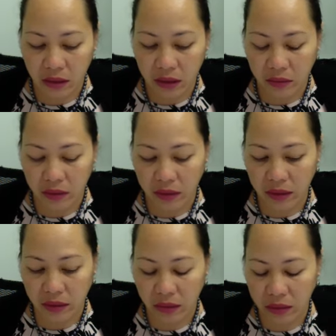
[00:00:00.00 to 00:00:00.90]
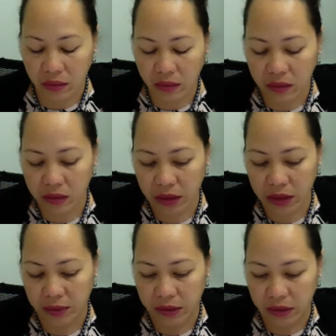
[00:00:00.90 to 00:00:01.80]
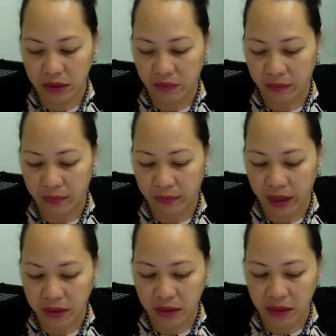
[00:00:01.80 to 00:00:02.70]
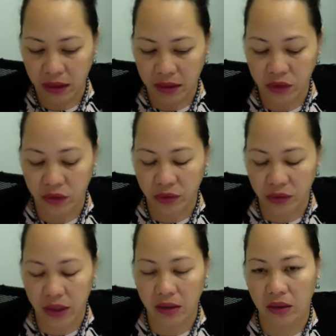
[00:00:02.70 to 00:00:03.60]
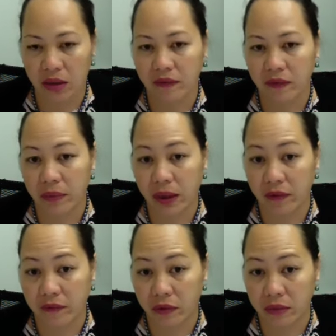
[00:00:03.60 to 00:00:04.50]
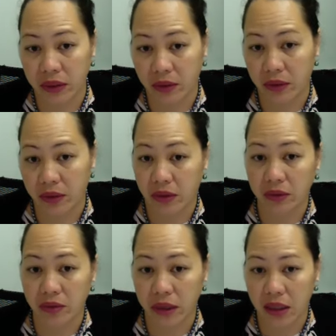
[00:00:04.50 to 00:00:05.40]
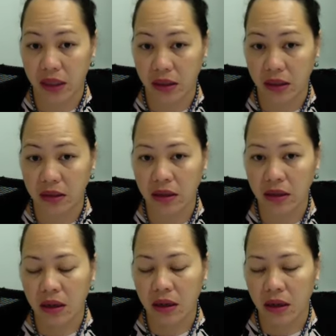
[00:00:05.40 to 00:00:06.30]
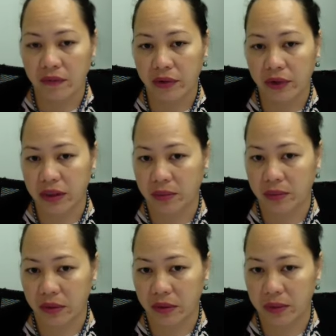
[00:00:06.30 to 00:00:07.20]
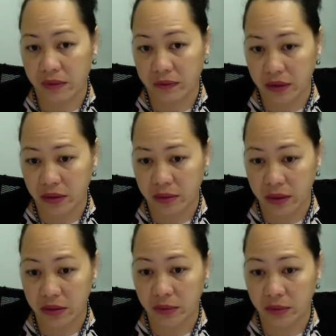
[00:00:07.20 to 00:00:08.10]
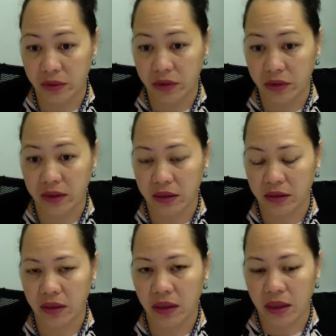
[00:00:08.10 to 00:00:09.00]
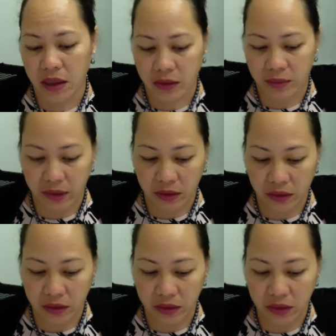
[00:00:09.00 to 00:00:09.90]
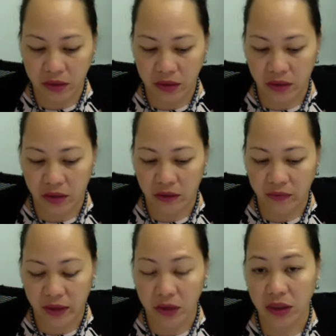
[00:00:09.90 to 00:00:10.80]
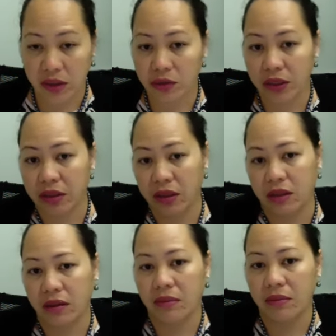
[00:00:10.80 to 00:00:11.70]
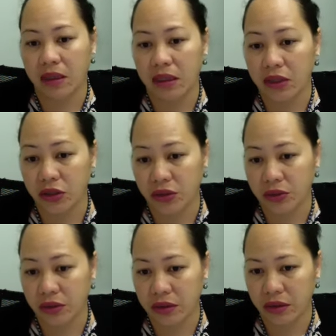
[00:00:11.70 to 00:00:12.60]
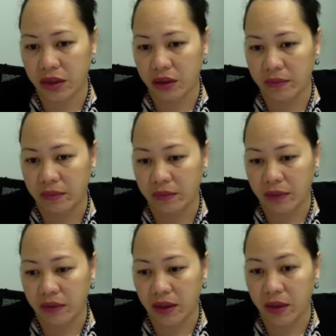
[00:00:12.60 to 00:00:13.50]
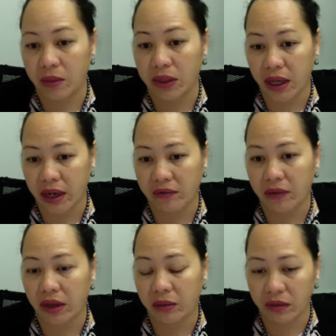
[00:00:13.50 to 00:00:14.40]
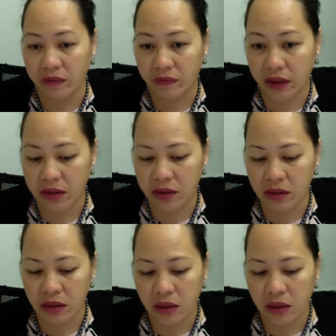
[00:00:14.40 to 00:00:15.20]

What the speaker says: with all those experiences from the past, it's led us to create a lot of the platforms that we're now creating. For example, the Pacific Settlement Support Services, it's because of actually addressing the money issues that we have or that we face.